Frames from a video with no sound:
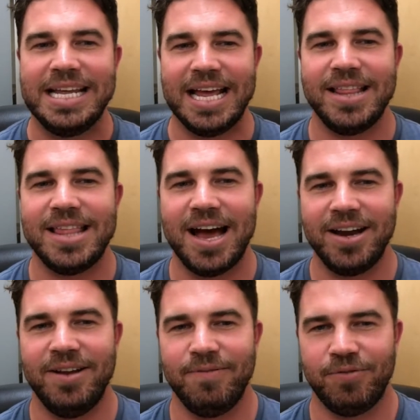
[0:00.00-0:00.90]
get
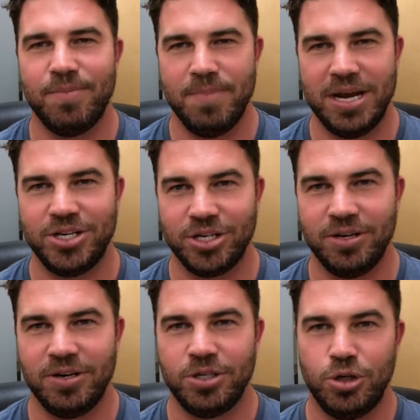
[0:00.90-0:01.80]
that
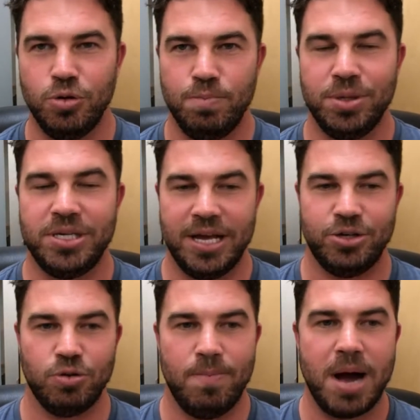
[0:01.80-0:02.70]
information to
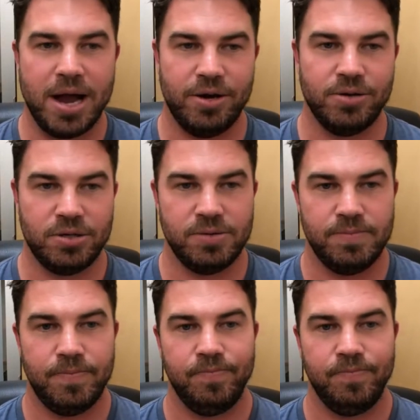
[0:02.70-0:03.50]
potential buyers.